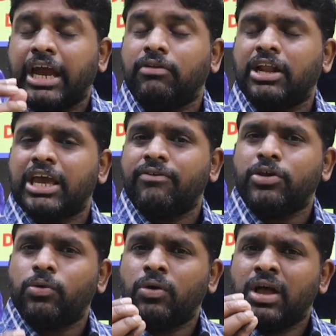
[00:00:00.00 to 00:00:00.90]
It will
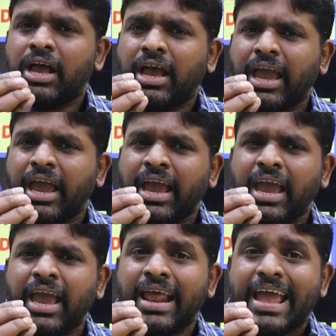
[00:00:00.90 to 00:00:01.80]
give you
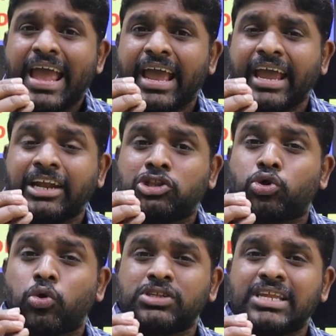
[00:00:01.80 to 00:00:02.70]

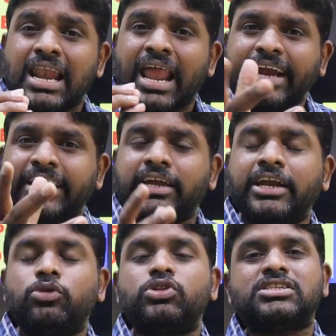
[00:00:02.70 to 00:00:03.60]
it throws a light
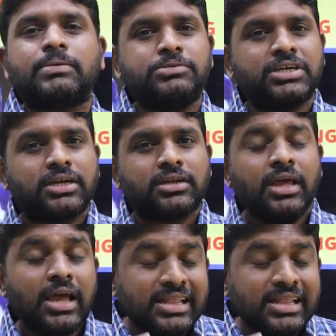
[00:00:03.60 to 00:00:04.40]
into the subject.